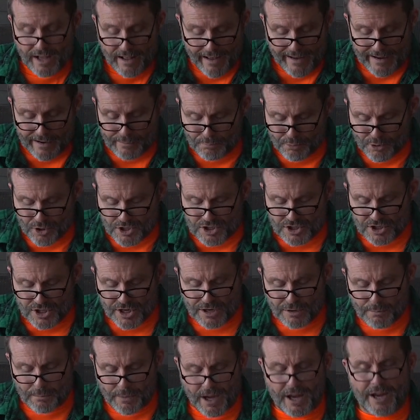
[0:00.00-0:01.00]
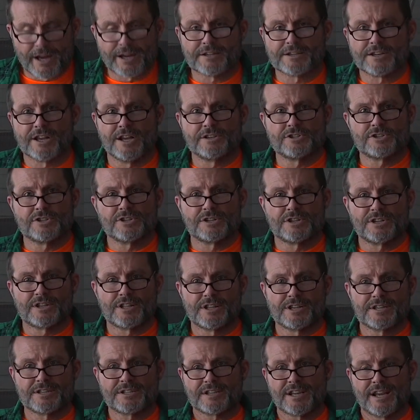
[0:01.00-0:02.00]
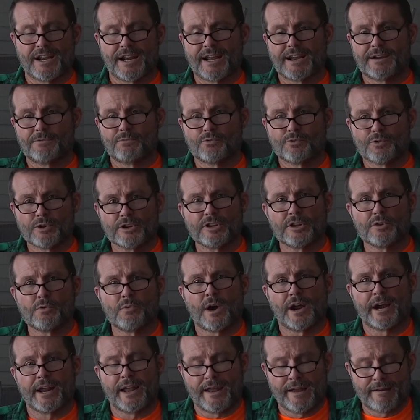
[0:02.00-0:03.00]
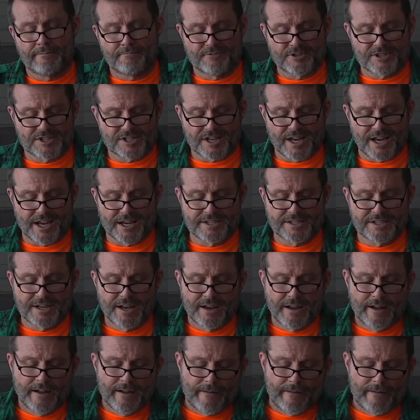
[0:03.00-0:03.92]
I appreciate you paying attention to this, and I really want to emphasize